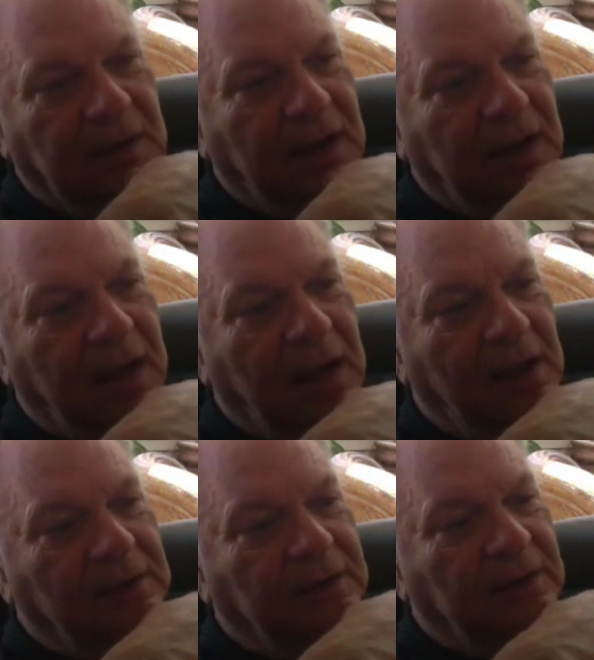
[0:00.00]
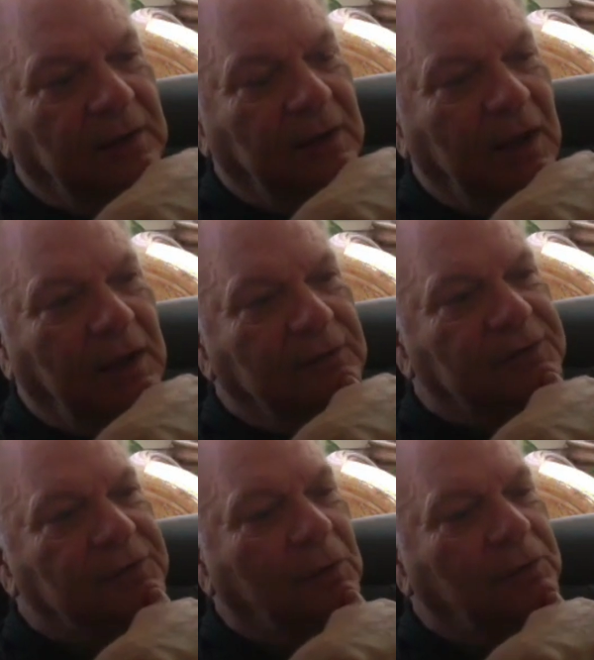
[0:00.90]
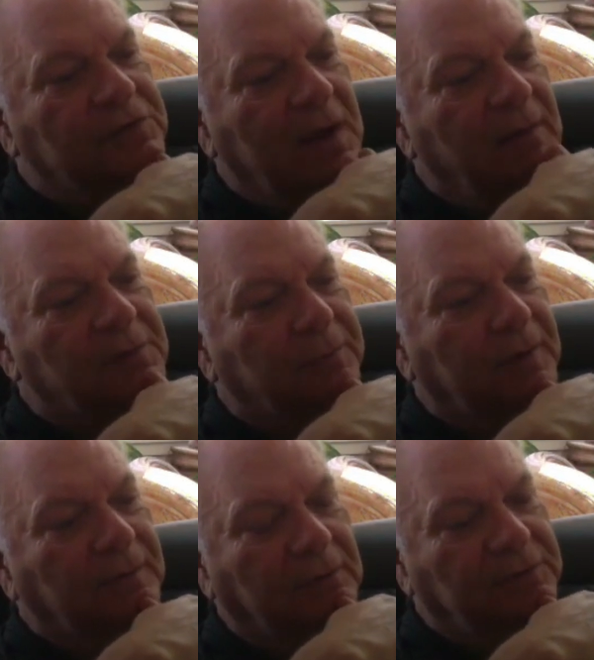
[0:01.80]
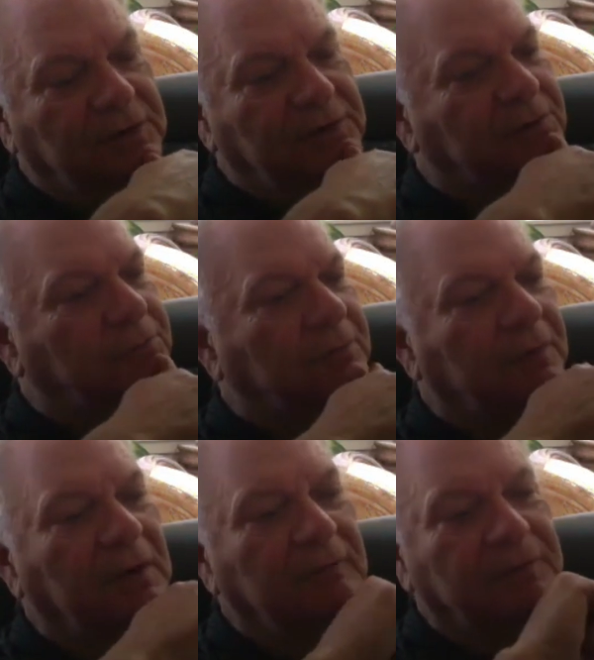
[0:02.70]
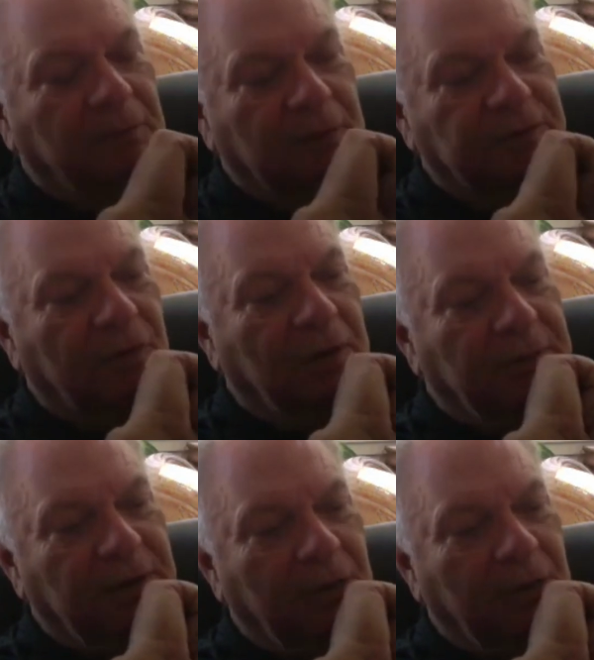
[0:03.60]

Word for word: Okay, and okay. and so James, the brother of Jesus, was very influential on